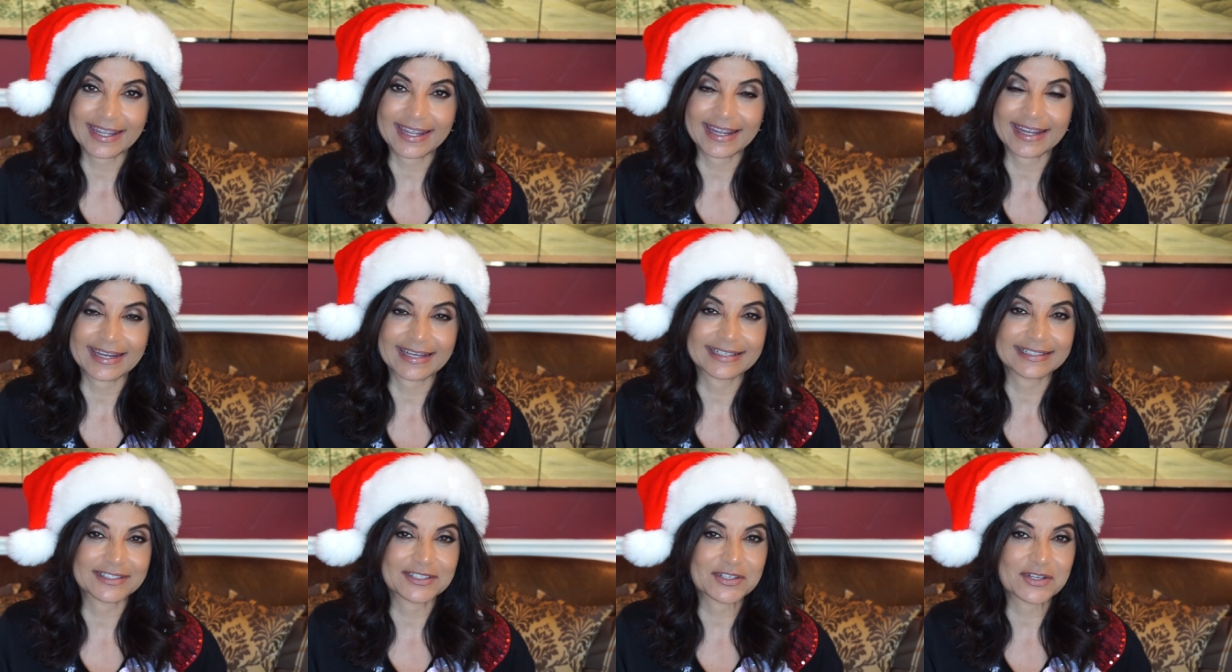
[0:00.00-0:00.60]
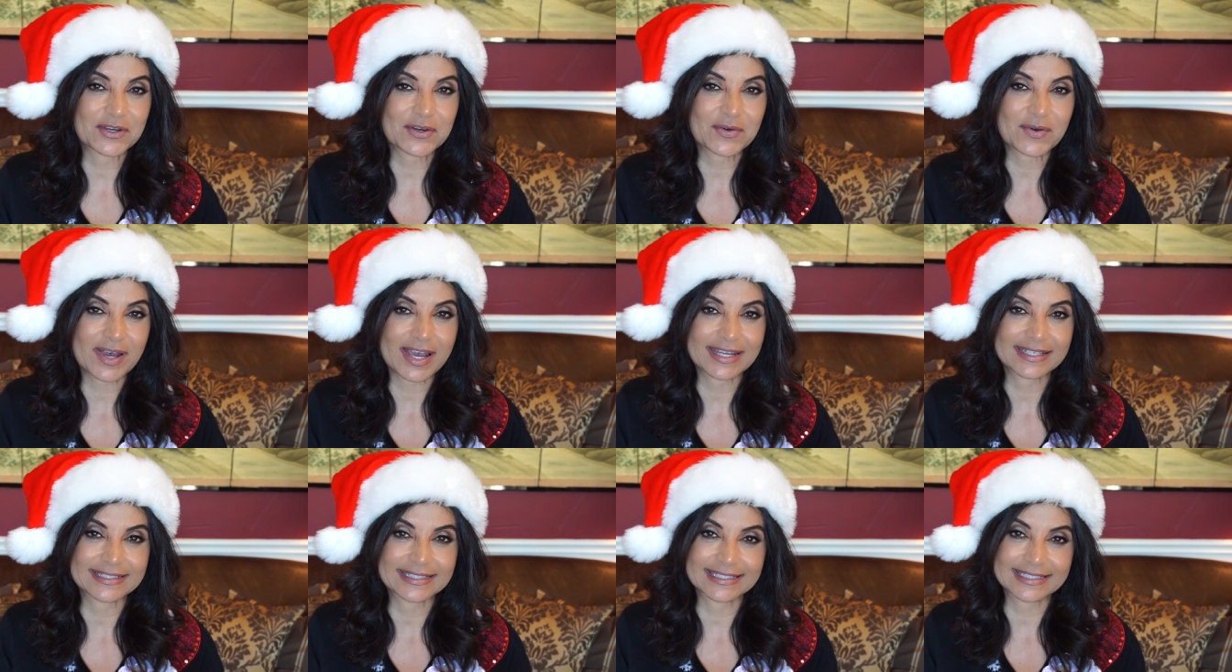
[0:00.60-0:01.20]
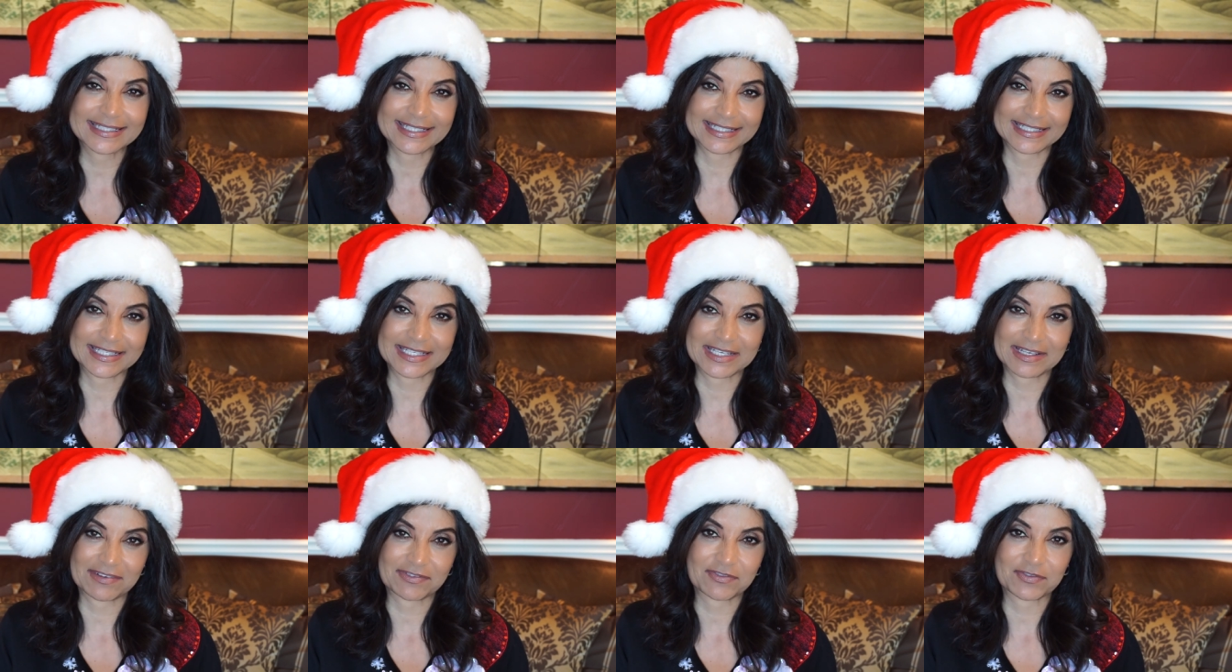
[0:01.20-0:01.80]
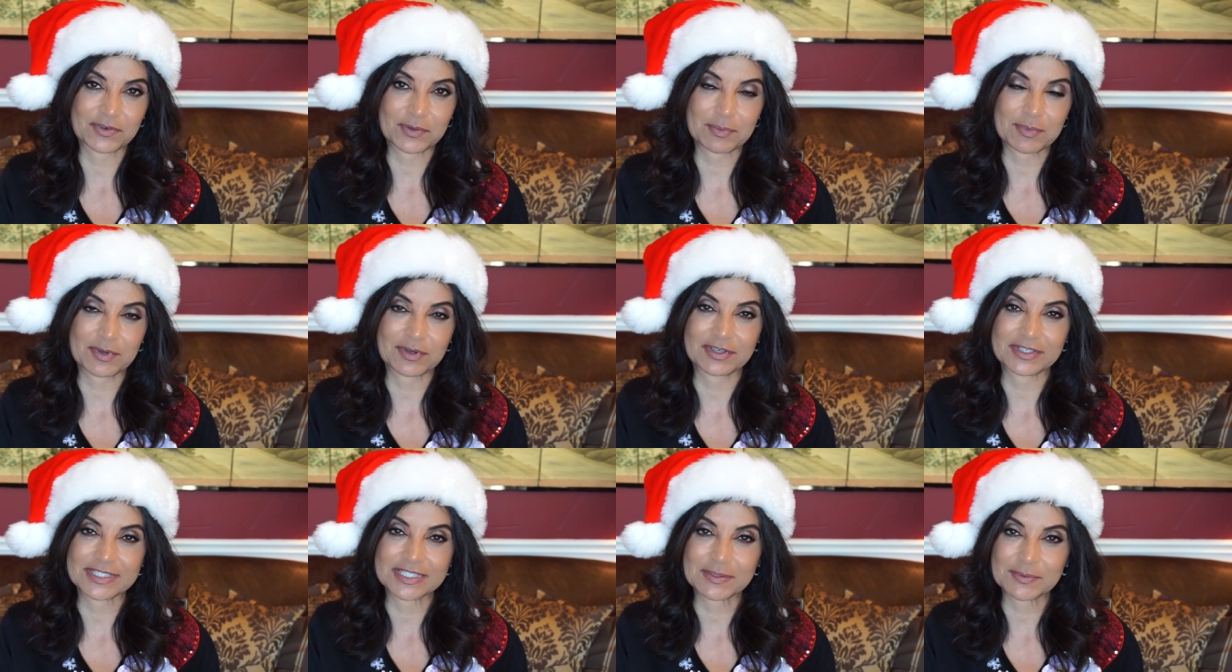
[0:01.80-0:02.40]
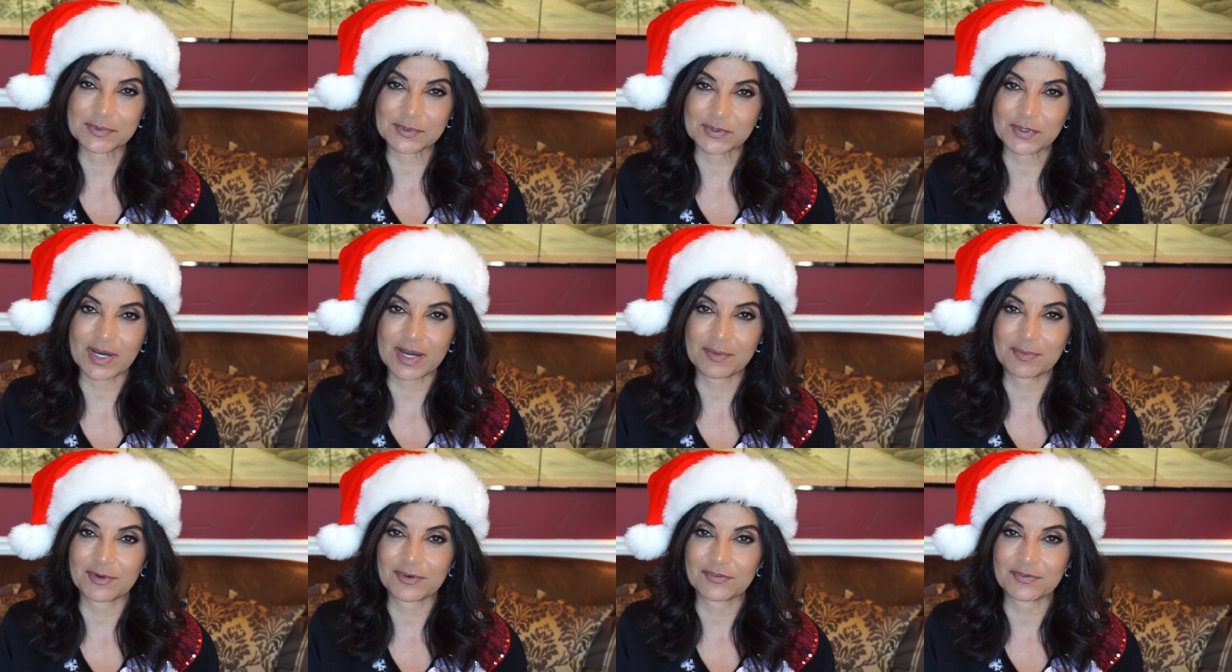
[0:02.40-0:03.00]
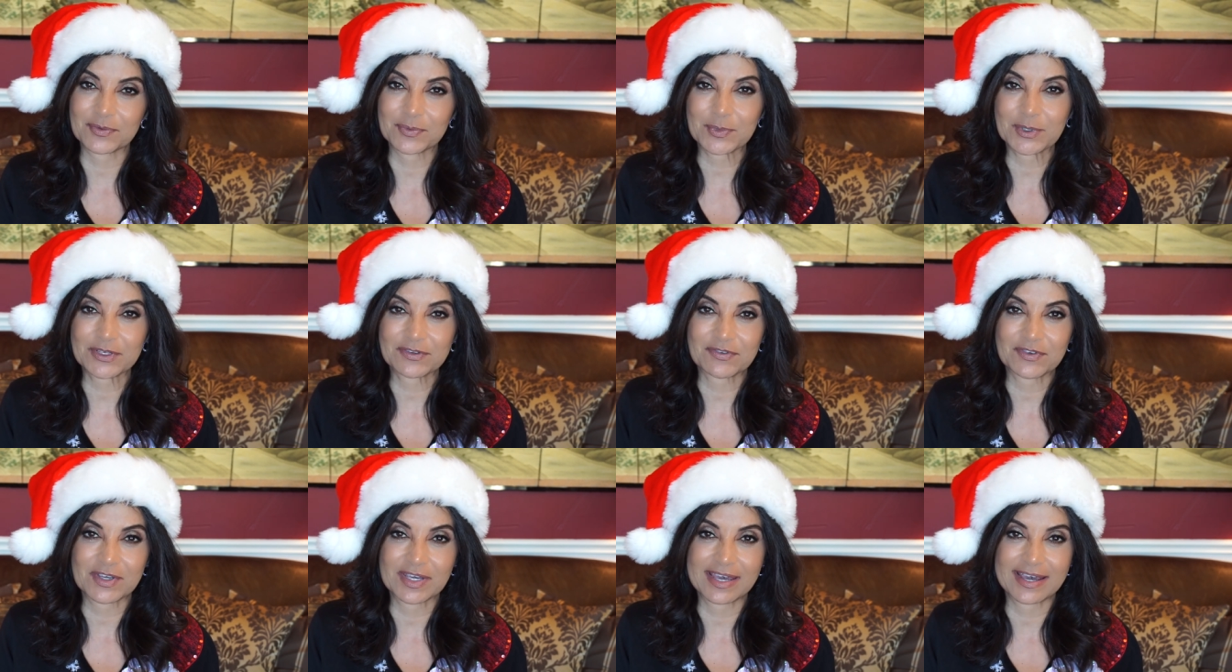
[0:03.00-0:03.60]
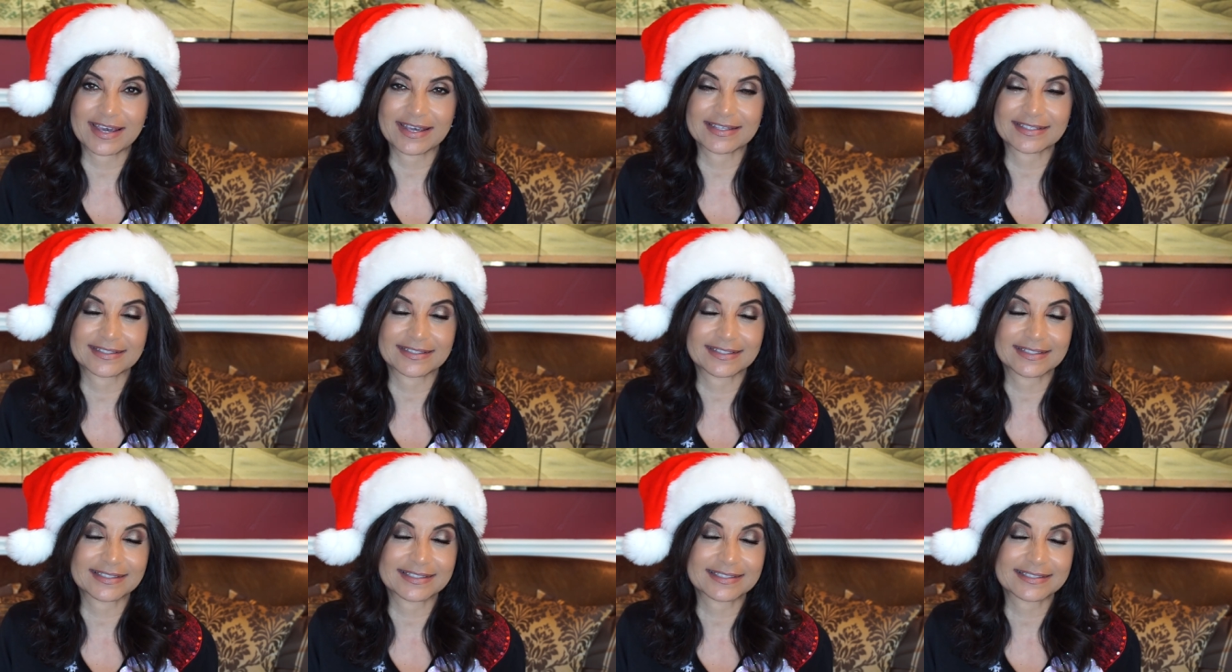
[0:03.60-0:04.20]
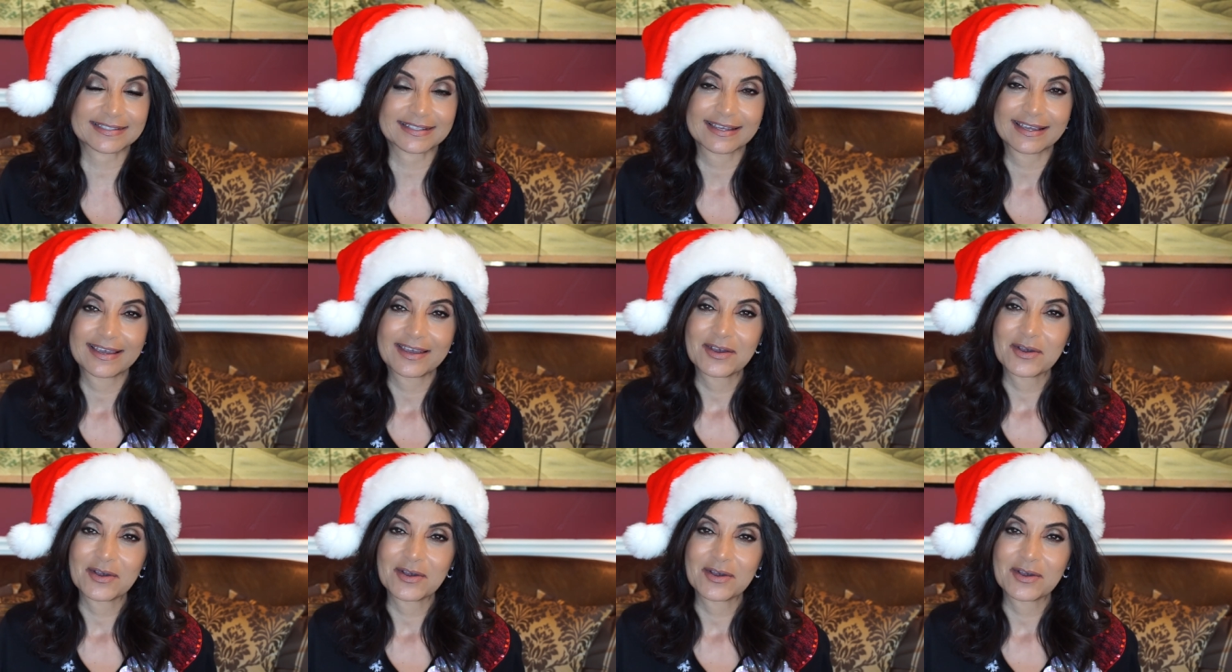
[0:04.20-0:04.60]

And you know, I did get a gift from a subscriber from one of you guys and it's